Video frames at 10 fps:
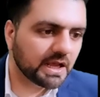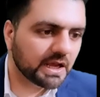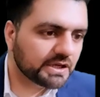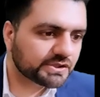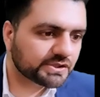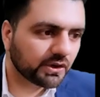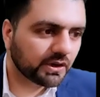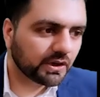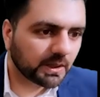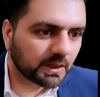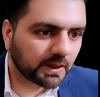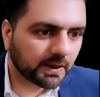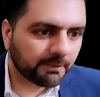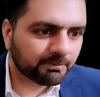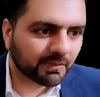So
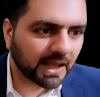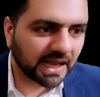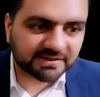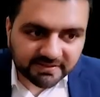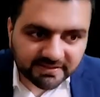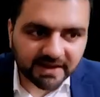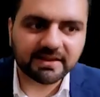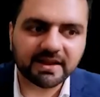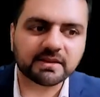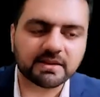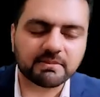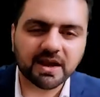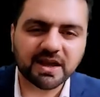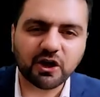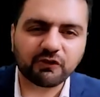as I said, that the
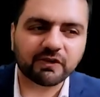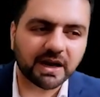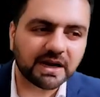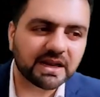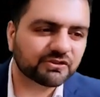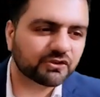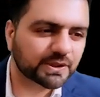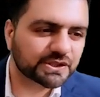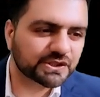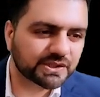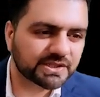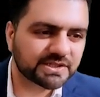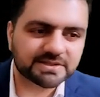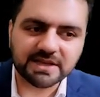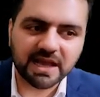market offer endless
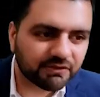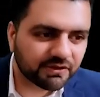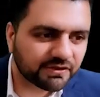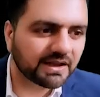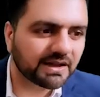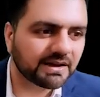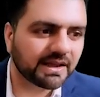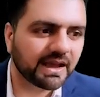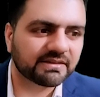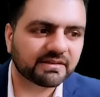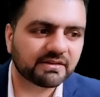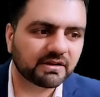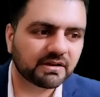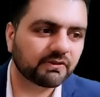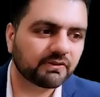opportunities every single day as a
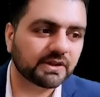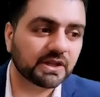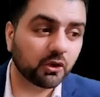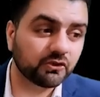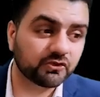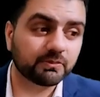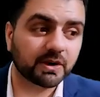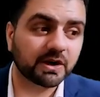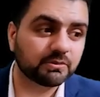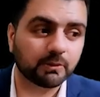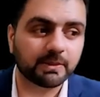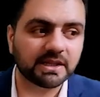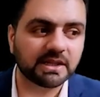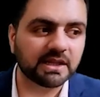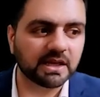result of the constant price movement in
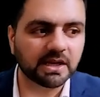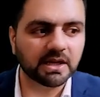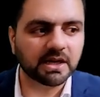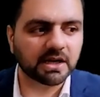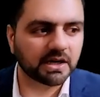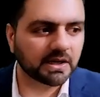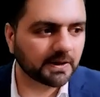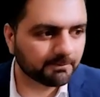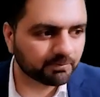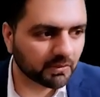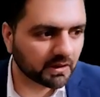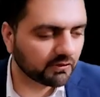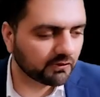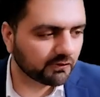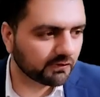the
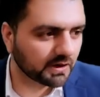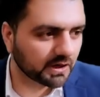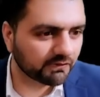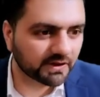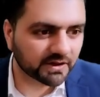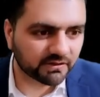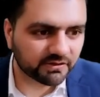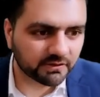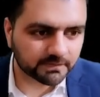world of the currencies.